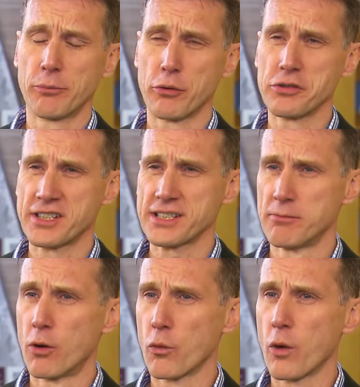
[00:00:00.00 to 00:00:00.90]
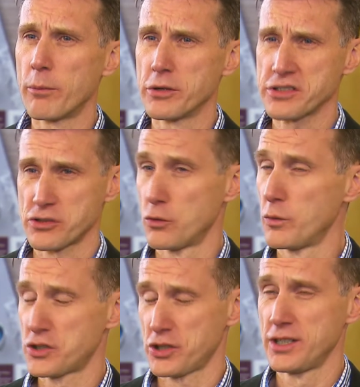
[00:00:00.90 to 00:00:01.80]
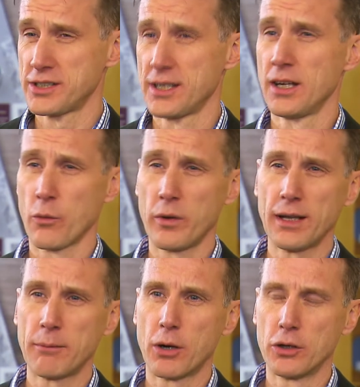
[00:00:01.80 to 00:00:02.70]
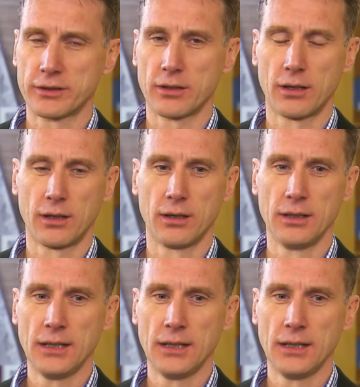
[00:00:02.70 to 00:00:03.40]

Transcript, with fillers: process more robust, so which is really about uh,